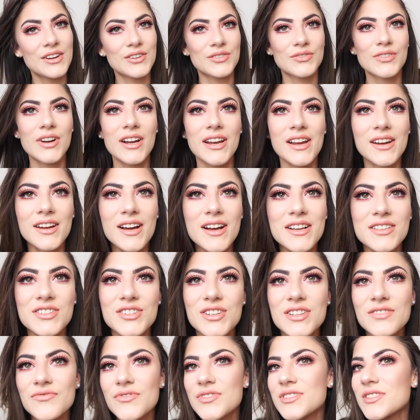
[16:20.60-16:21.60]
Really nice
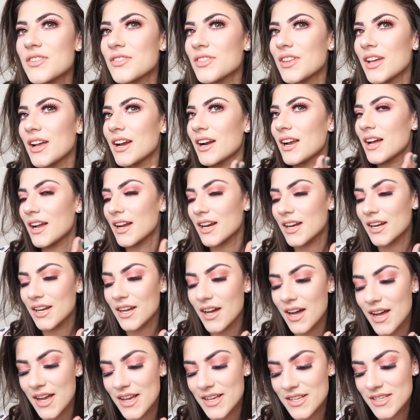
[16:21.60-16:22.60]
just for something like
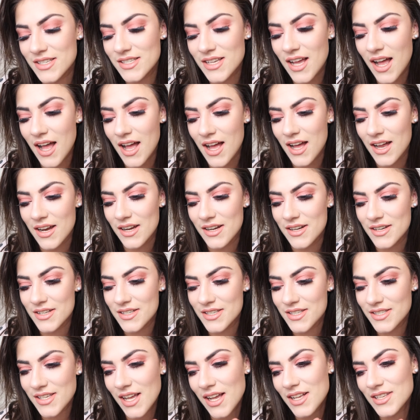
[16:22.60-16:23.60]
nice and
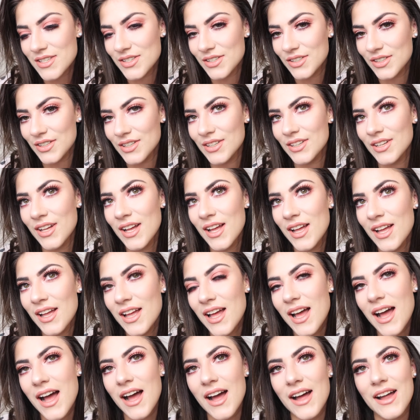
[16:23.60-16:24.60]
subtle,
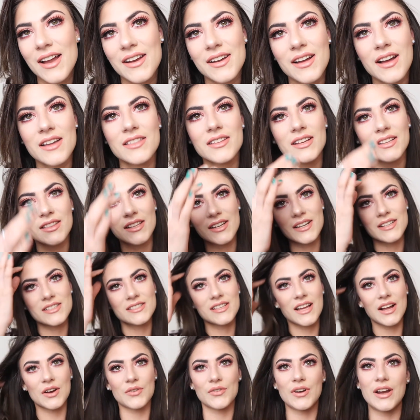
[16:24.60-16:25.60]
and I think that it's
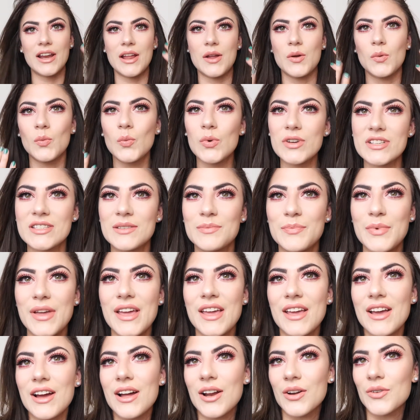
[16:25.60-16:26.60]
like really
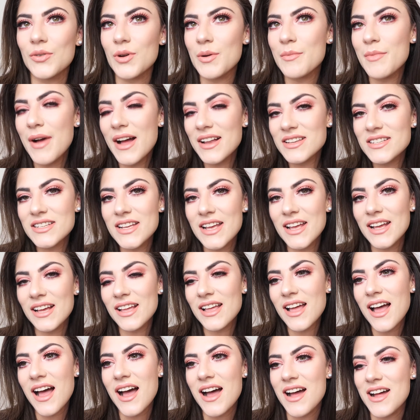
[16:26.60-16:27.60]
wispy and
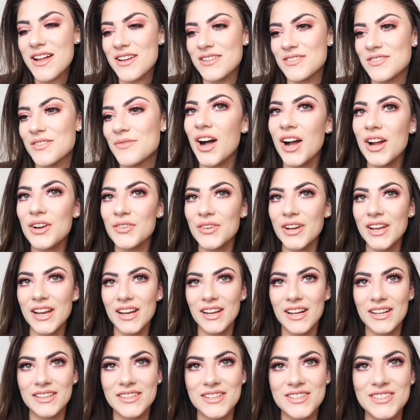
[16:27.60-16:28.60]
romantic, and I really
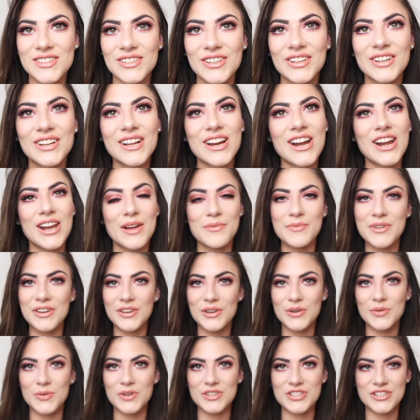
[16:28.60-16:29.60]
like this look. Let me
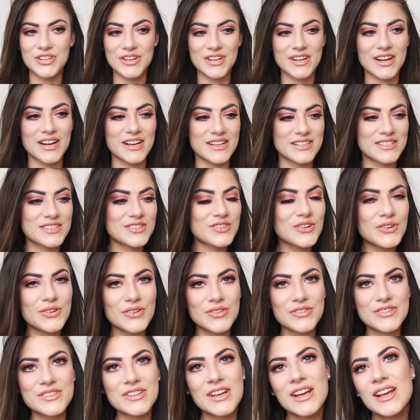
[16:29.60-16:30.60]
know what you guys
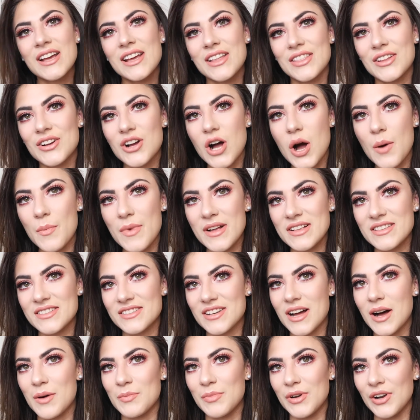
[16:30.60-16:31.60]
thought in the comments
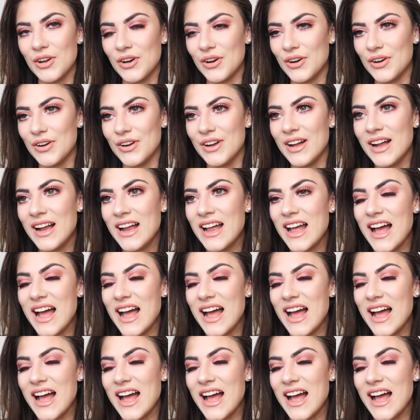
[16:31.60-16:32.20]
down below,